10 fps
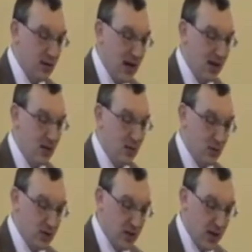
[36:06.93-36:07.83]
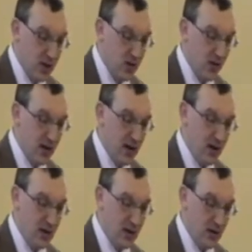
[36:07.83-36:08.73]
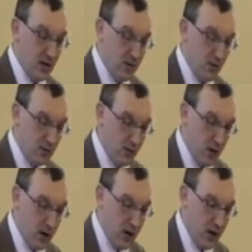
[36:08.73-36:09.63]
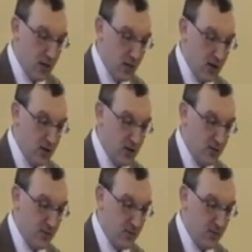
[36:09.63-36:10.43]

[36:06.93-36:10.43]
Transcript: that will satisfy for our iniquities.